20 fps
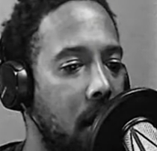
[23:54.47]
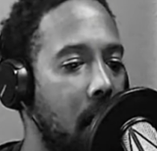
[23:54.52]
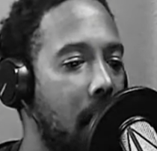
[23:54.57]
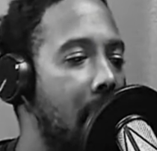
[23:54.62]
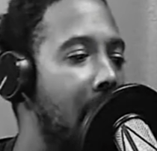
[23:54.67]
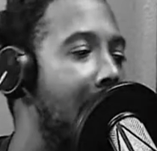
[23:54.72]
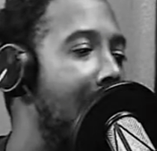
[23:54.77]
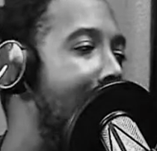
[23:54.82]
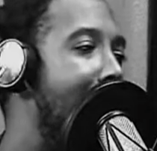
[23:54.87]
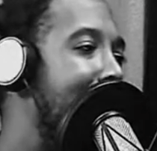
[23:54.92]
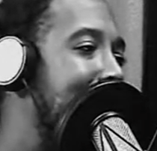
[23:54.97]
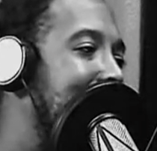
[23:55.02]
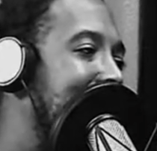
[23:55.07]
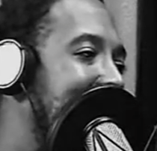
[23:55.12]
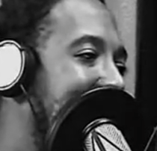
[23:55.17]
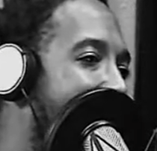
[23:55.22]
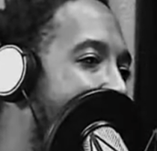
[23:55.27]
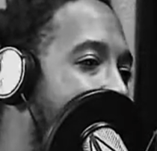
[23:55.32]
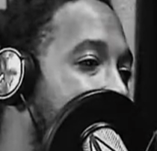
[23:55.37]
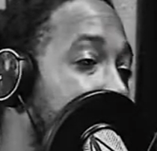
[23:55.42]

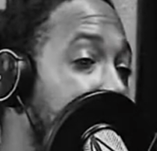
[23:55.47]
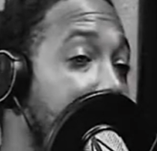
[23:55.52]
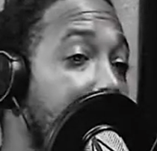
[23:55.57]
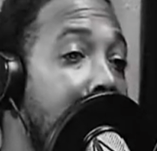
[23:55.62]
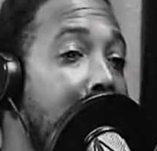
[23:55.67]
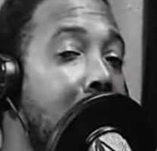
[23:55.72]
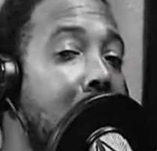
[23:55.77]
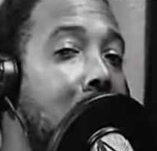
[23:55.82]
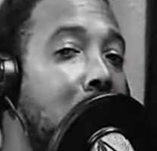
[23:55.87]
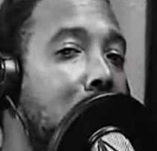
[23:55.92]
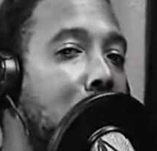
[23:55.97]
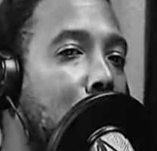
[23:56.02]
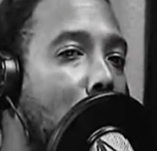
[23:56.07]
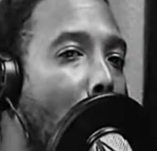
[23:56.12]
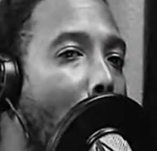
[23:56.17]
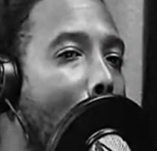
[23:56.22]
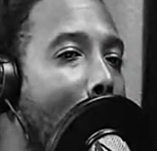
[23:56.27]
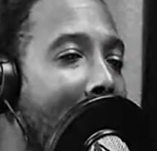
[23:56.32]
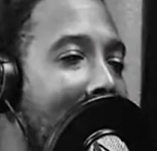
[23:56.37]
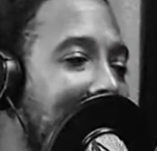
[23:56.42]
Exactly. So
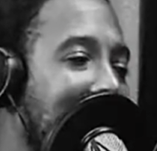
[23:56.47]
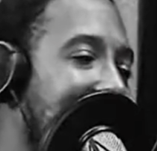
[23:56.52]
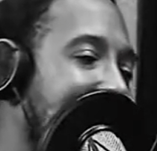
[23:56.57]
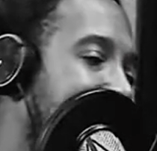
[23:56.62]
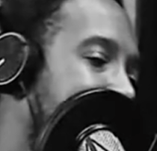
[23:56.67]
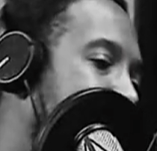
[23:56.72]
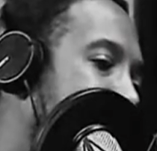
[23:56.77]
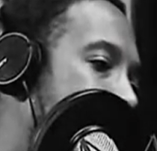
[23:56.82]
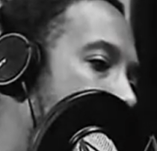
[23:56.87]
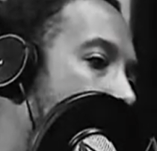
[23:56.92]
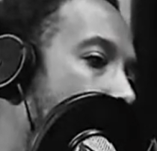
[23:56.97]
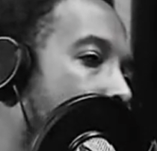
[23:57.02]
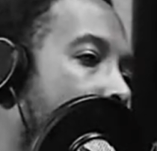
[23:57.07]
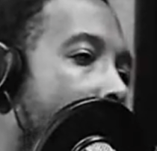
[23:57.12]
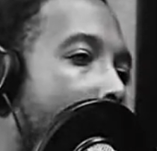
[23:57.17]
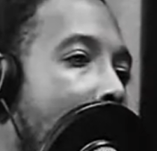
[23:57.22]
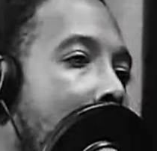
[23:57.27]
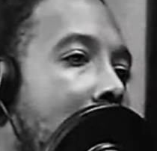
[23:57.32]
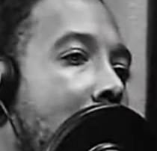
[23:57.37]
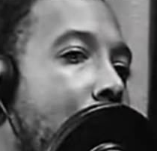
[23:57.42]
basically, when a
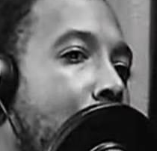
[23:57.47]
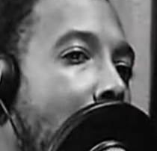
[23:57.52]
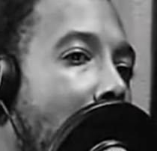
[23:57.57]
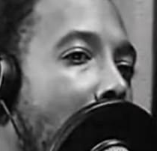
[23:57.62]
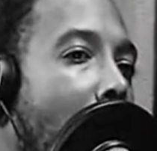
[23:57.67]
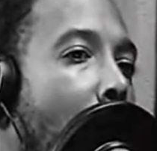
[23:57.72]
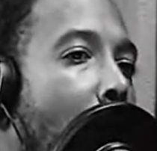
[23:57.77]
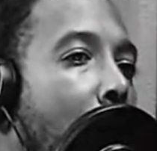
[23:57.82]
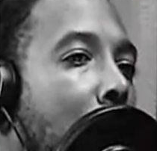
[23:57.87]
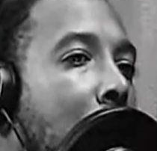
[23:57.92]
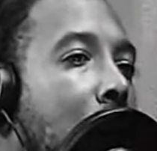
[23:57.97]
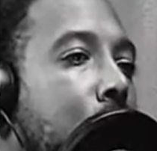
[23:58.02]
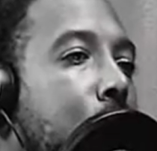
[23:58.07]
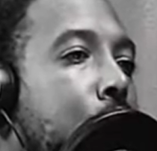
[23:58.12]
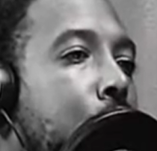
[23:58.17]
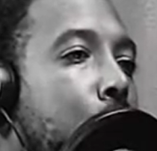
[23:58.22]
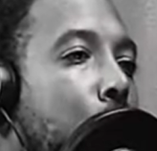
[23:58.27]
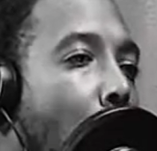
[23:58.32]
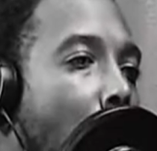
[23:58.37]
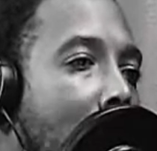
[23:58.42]
motherfucker want to
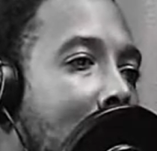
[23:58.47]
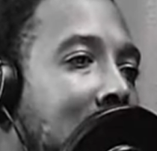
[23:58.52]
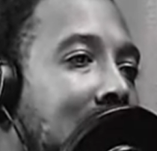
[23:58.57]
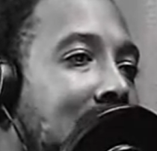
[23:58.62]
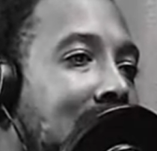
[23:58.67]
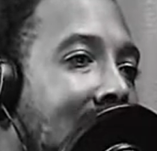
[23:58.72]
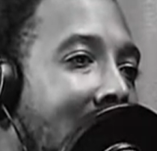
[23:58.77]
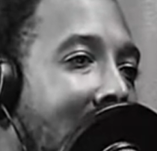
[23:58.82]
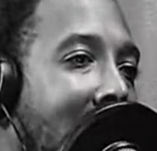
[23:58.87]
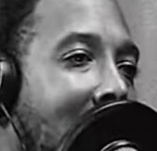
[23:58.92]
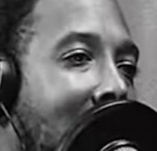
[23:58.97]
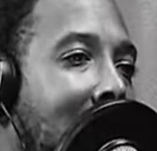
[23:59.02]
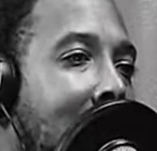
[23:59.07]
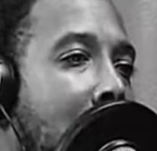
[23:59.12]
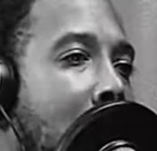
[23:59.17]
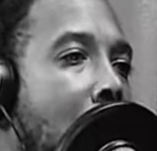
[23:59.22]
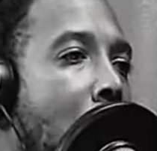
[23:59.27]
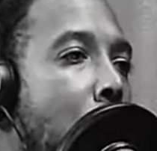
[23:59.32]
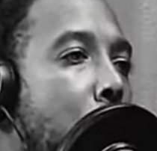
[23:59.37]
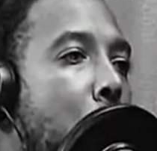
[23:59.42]
short a stock,
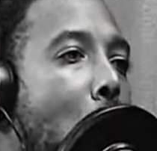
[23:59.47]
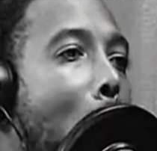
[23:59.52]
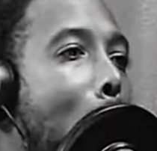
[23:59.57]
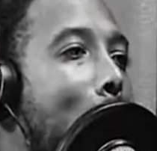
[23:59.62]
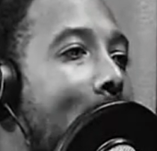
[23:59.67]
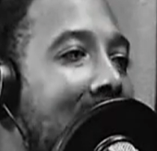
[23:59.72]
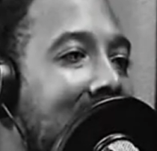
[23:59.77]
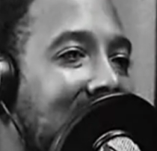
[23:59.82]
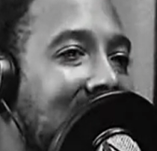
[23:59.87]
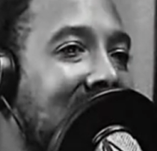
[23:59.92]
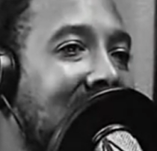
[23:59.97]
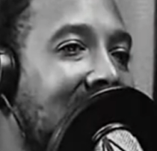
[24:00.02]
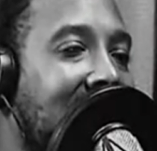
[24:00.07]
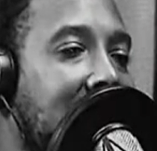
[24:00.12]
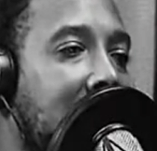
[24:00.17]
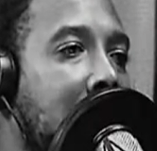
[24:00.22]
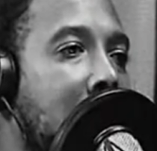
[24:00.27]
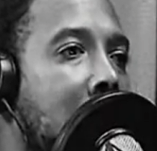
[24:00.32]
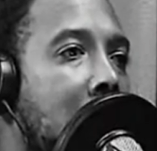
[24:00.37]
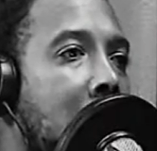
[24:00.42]
you're basically